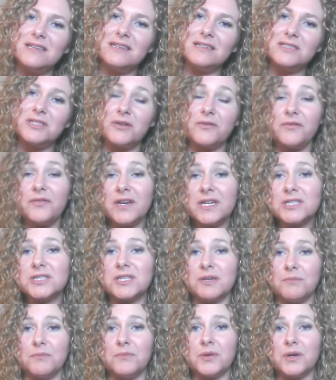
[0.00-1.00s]
to
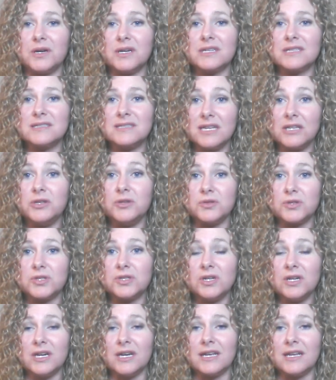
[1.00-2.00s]
fiction books, then you
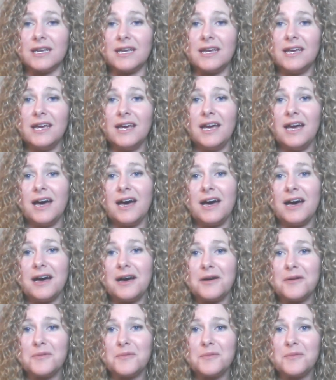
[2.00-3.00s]
should
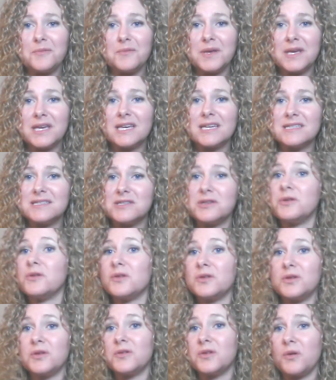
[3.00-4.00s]
um, because
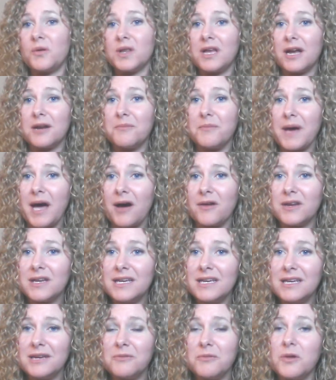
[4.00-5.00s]
you'll you'll know a lot about
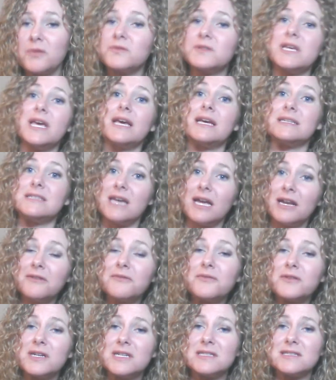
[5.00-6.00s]
it. It won't take a ton
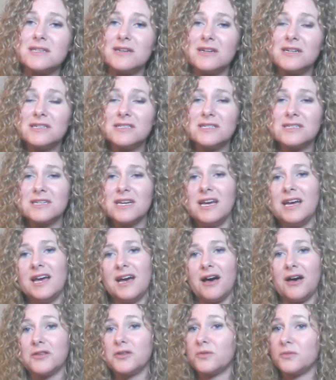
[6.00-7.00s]
of research,
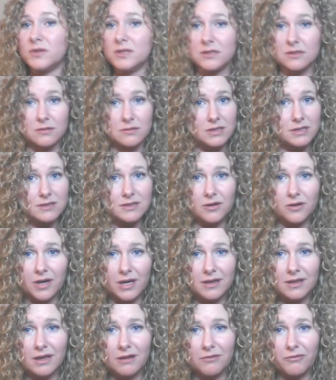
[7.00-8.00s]
although research is a
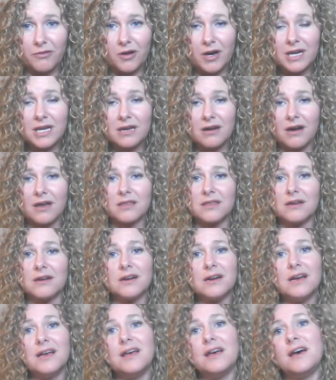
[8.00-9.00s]
great thing for any
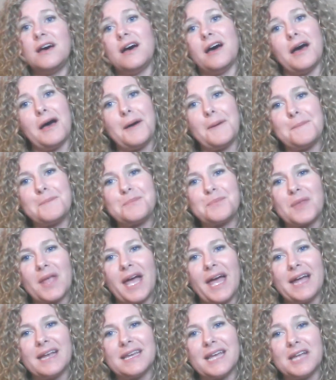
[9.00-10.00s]
author, um,
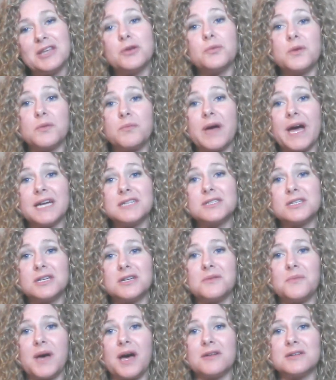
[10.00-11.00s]
and and you'll be
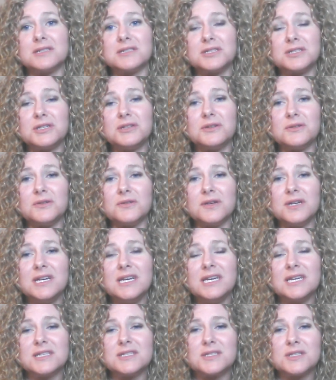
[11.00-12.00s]
passionate about it too.
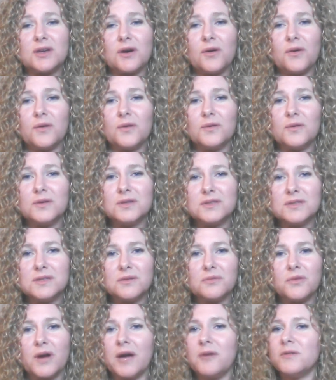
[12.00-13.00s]
So
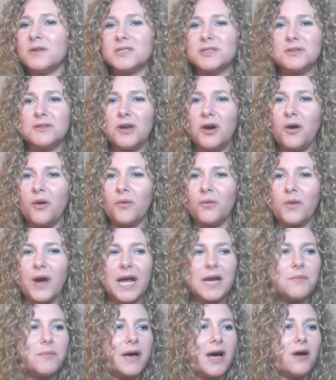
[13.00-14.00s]
write what you know.
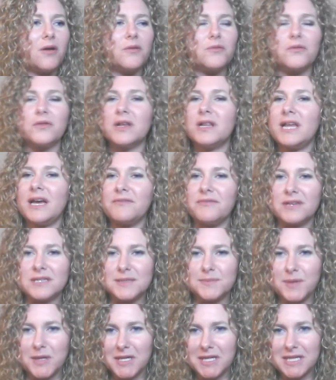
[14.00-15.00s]
Write about real life
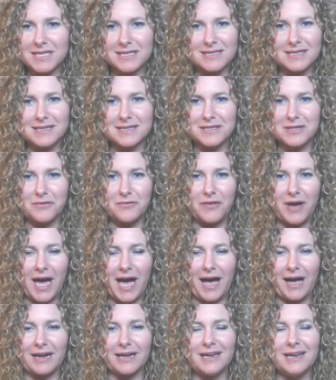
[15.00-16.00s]
experiences you've
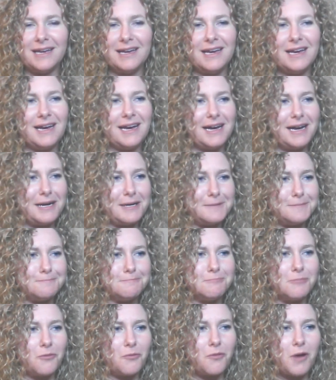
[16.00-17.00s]
had.
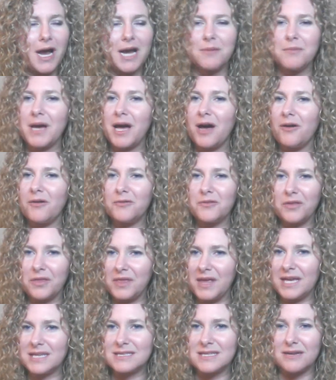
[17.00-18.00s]
Um, write about
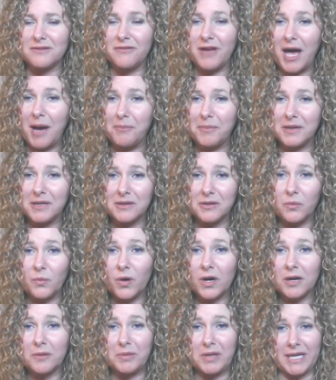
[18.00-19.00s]
things that have happened in the
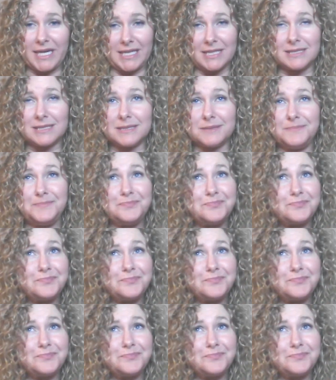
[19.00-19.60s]
workplace.